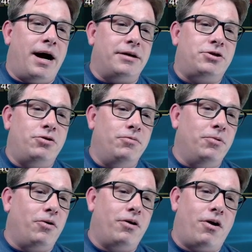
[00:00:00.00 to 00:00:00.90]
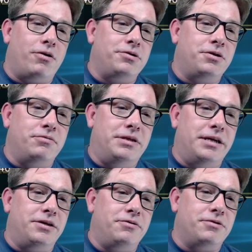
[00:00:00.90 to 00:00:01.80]
Tomb Lord also
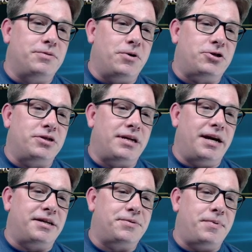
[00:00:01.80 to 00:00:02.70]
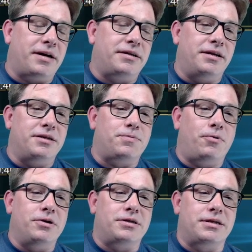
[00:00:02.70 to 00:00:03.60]
didn't do as much as I expected. His
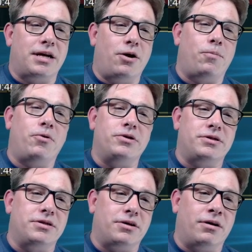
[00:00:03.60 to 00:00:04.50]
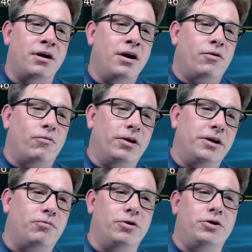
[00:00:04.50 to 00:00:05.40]
poisons, I know poisons are
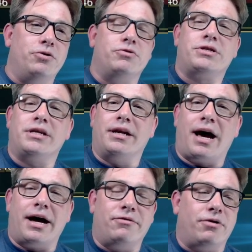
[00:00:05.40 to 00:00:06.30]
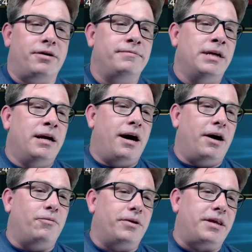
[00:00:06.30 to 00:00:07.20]
really reduced in Hydra
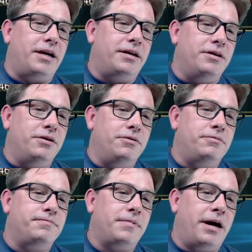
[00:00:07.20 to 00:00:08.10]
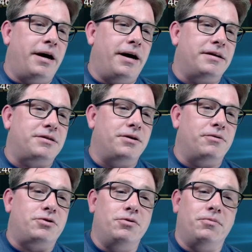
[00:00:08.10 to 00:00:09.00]
on what they can do. So
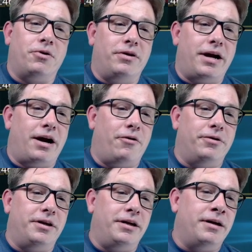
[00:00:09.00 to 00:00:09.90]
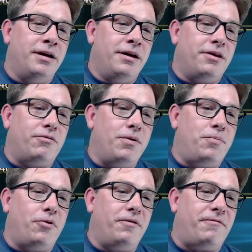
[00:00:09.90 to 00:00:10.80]
Tomb Lord, yeah, only
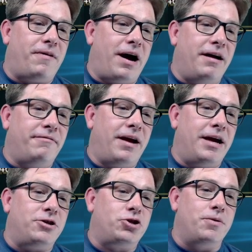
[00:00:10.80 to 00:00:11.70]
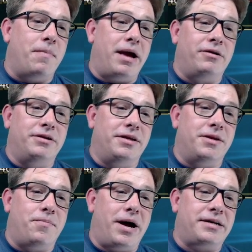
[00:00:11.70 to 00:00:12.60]
3.5, and Shamail did
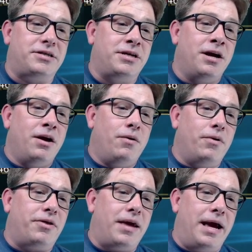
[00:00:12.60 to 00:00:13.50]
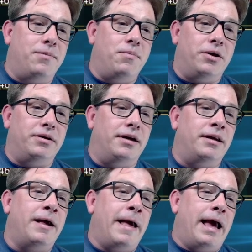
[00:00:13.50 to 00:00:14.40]
the best with 8 million.
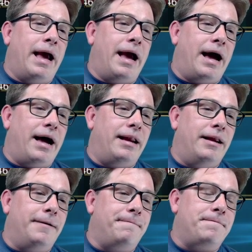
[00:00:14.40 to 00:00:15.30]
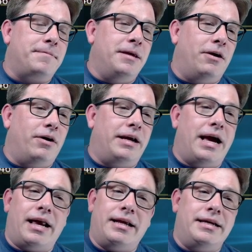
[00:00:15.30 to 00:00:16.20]
And, you know,
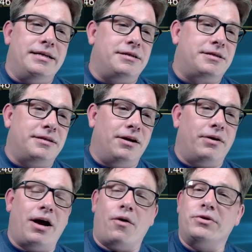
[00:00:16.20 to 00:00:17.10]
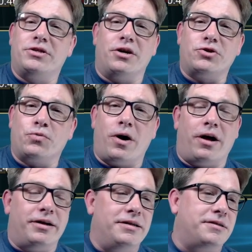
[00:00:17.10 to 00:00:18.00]
again, he's, you know, he always does
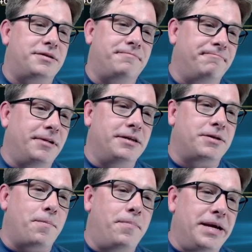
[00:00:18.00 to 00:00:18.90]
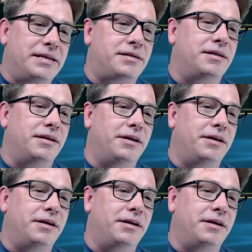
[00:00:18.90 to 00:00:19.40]
well. He's a beast in